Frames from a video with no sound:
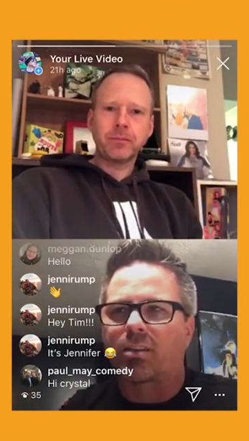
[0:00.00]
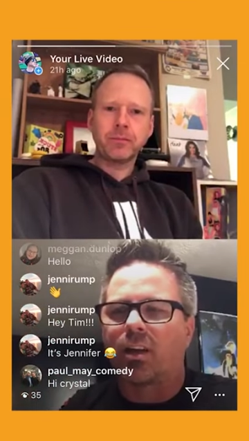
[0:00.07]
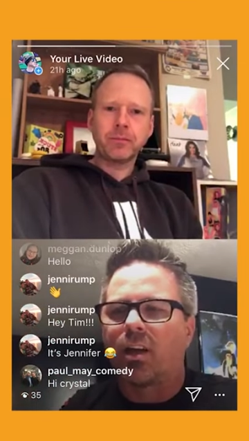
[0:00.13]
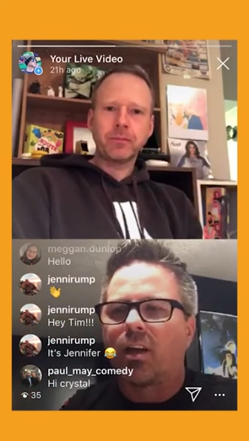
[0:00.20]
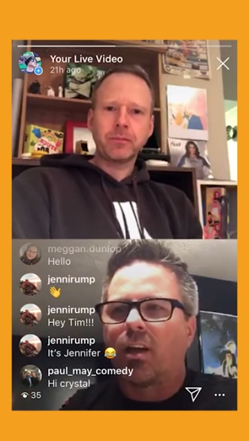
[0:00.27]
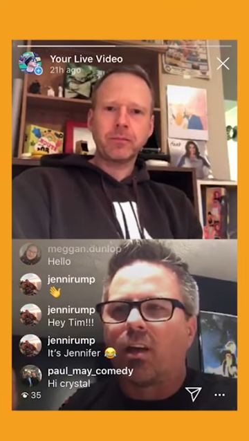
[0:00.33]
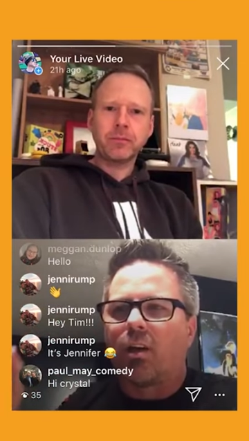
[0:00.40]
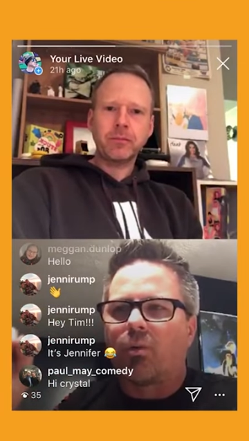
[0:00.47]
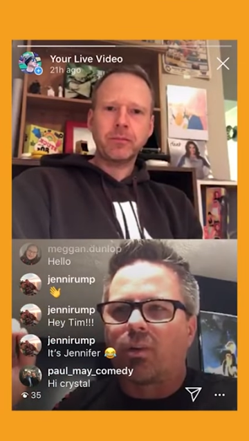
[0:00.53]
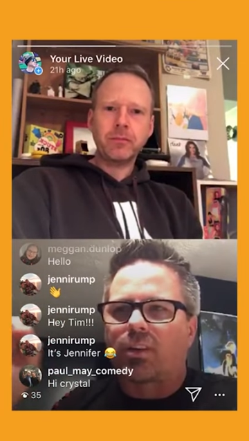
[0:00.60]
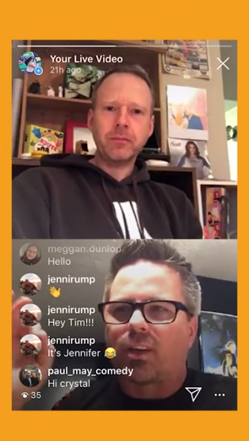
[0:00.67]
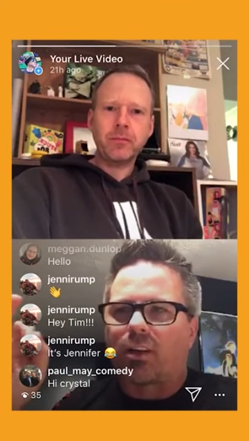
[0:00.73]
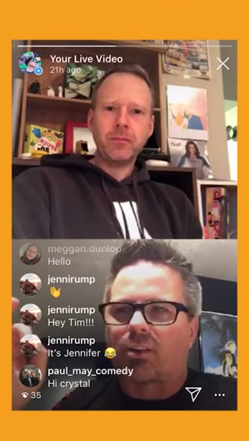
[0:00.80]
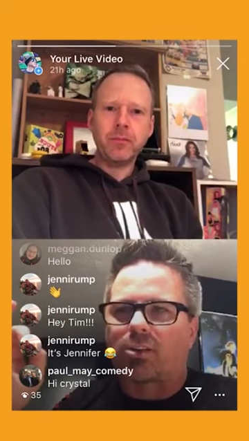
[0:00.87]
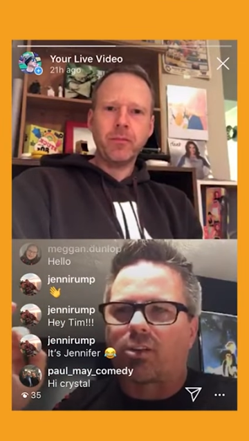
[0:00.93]
Speaker 1: and we tell a
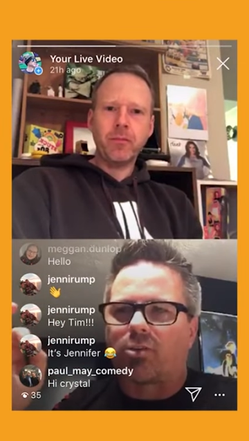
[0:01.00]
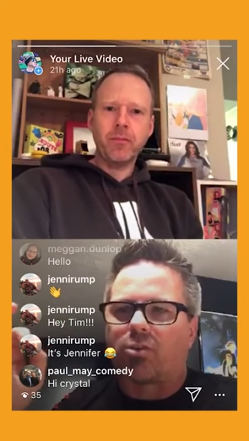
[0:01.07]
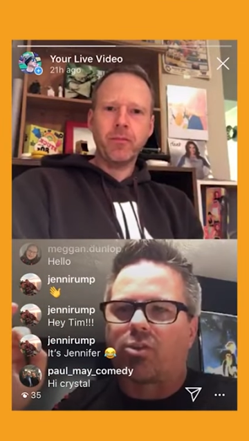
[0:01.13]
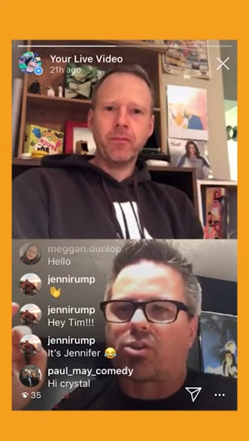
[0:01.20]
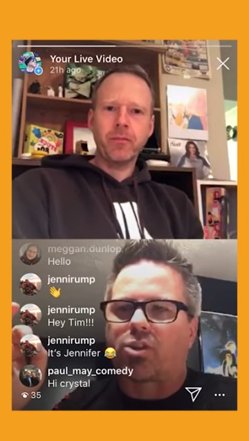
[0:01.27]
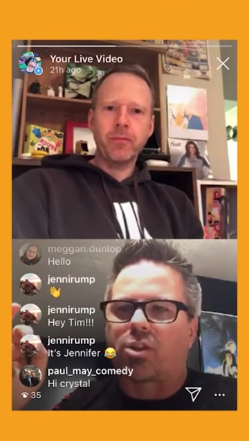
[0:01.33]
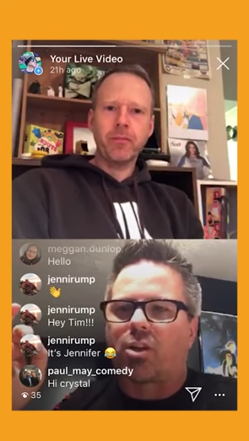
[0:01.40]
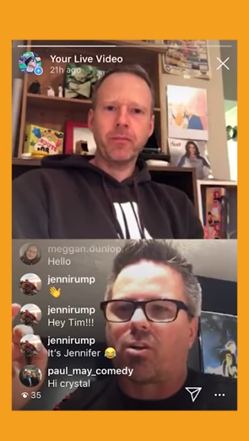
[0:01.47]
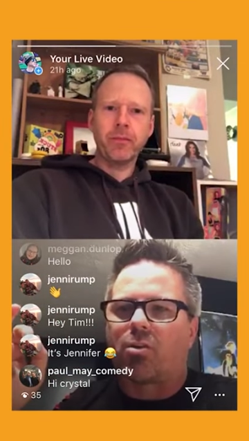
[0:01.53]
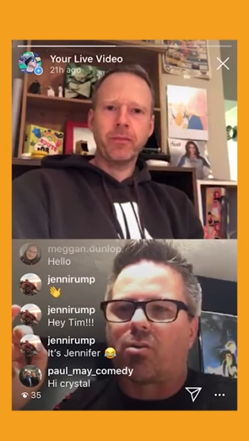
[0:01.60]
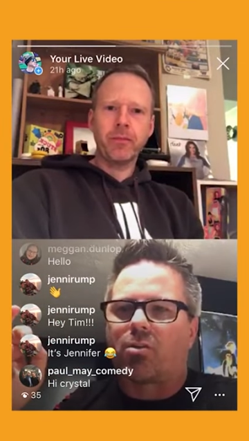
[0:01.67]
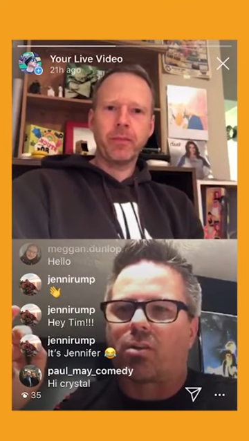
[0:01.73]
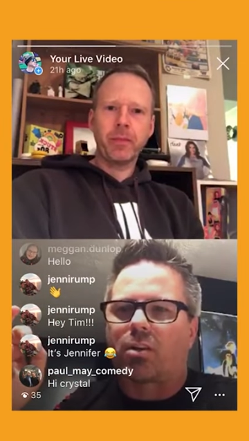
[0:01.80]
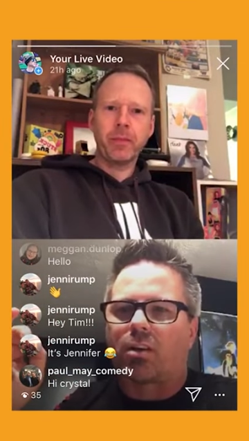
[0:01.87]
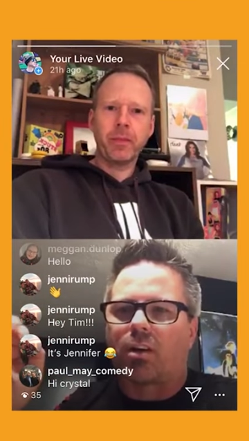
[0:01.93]
certain joke, uh,